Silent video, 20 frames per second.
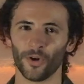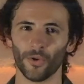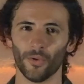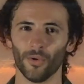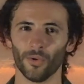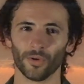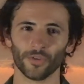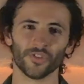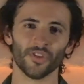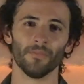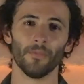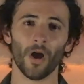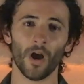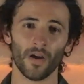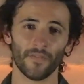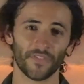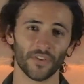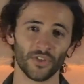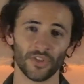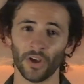or some
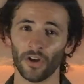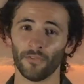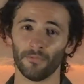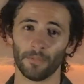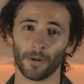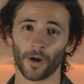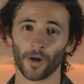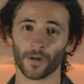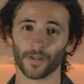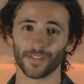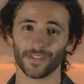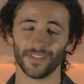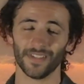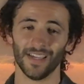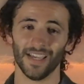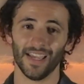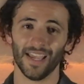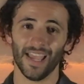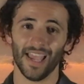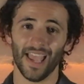off-the-shelf parts,
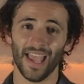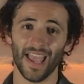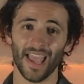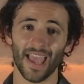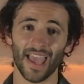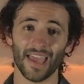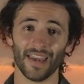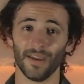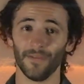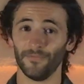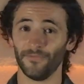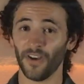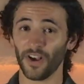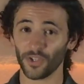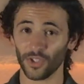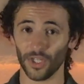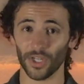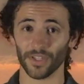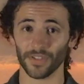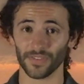and it
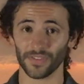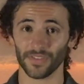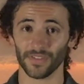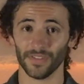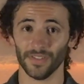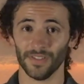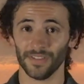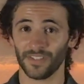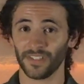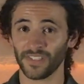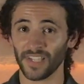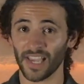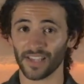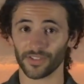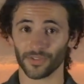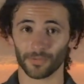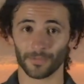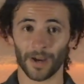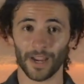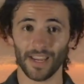functions.
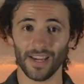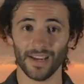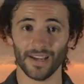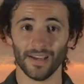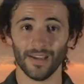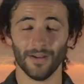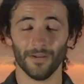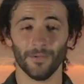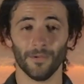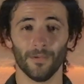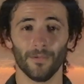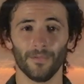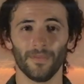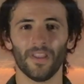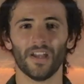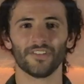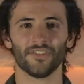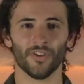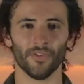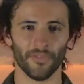Success, right? Well,
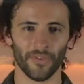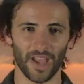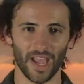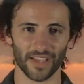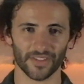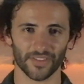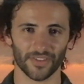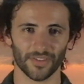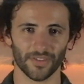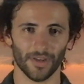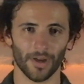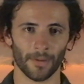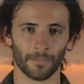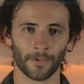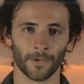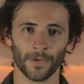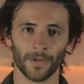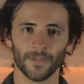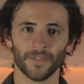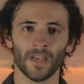not so fast. A
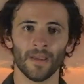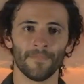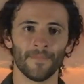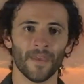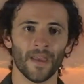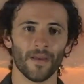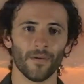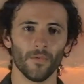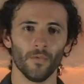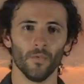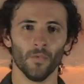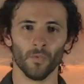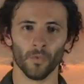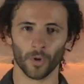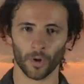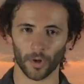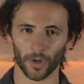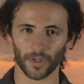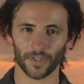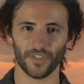prototype that
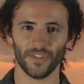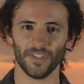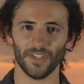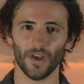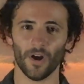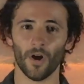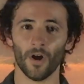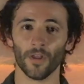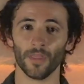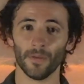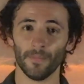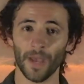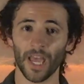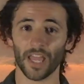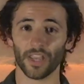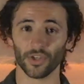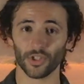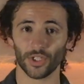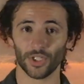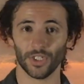works on the
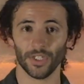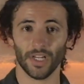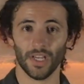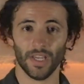bench